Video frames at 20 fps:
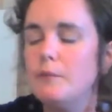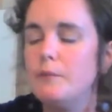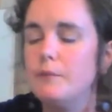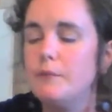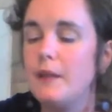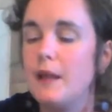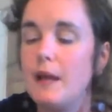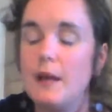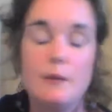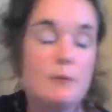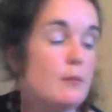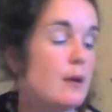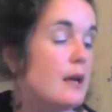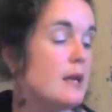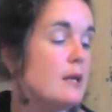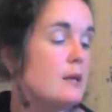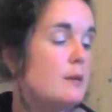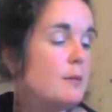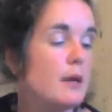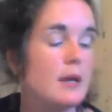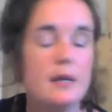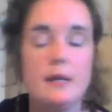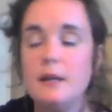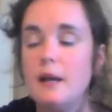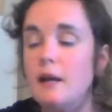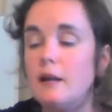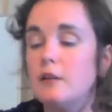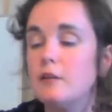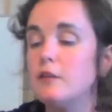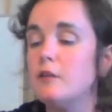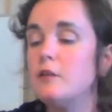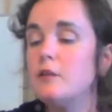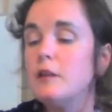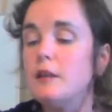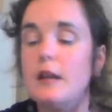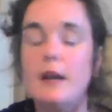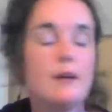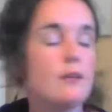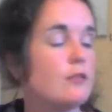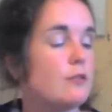Then maybe I could do the
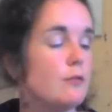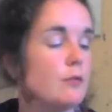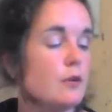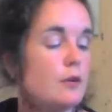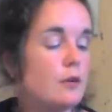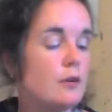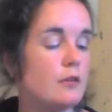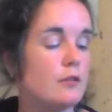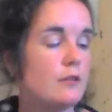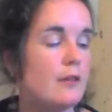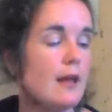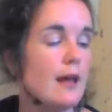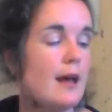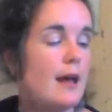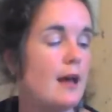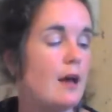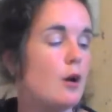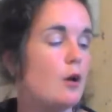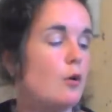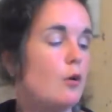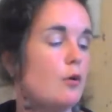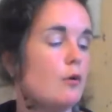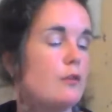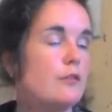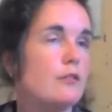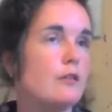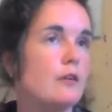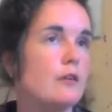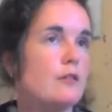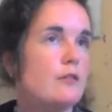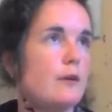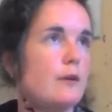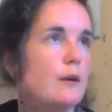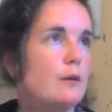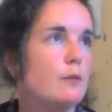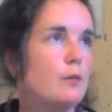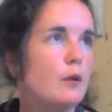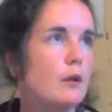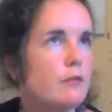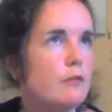next verse there, or I started to
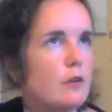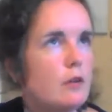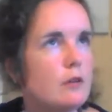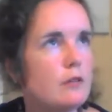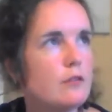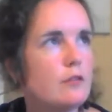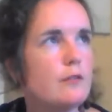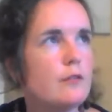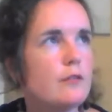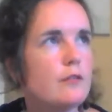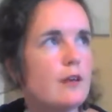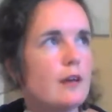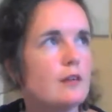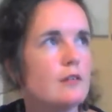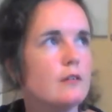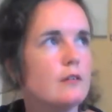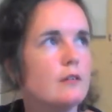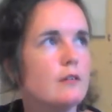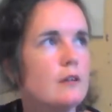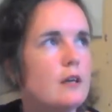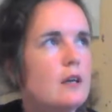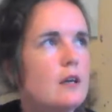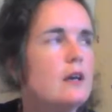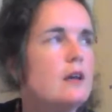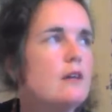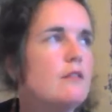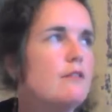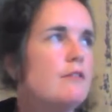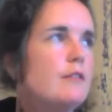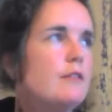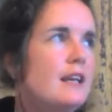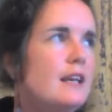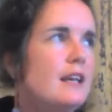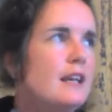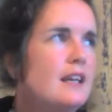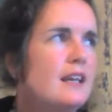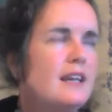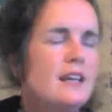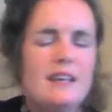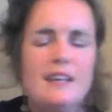think, well, I've got this other section.
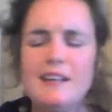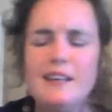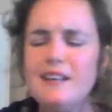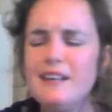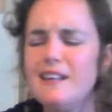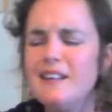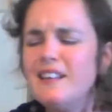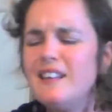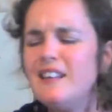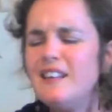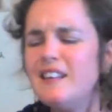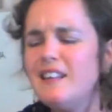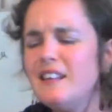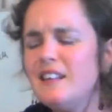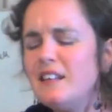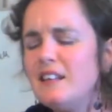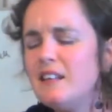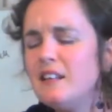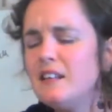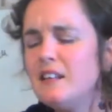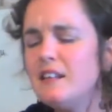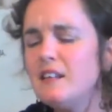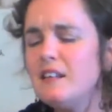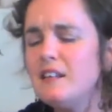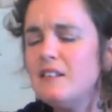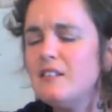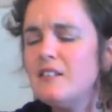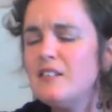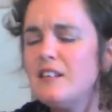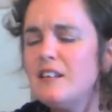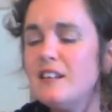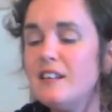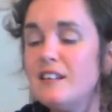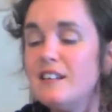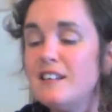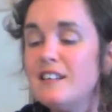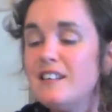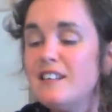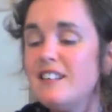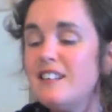Fleeting
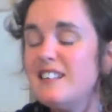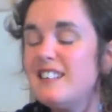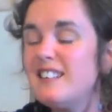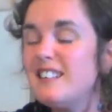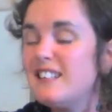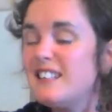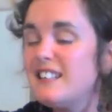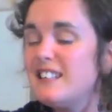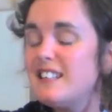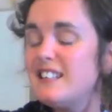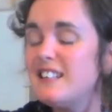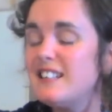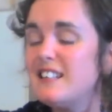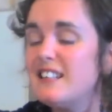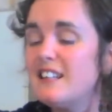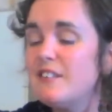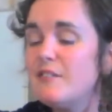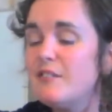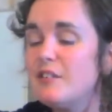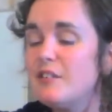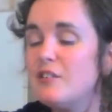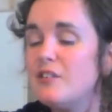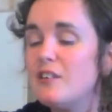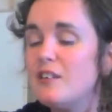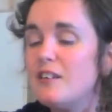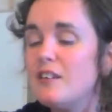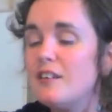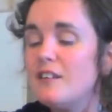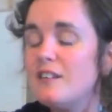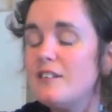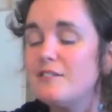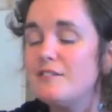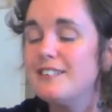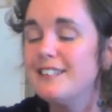Kingfisher.